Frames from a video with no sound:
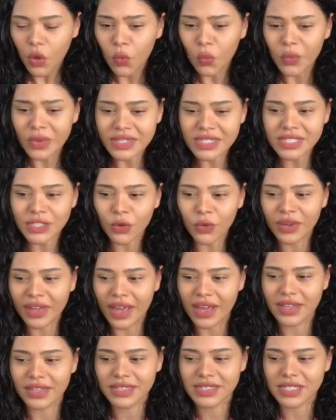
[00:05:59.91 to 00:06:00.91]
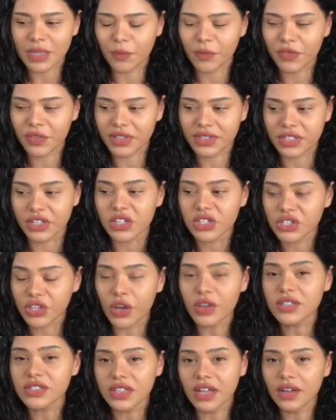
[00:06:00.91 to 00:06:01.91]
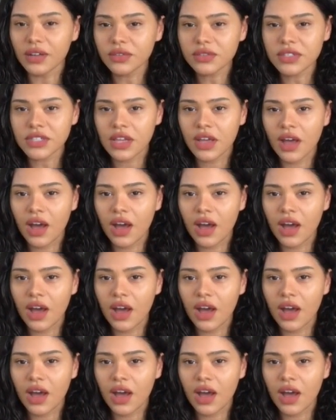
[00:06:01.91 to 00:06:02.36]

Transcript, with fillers: we're still getting some of the disco sounds.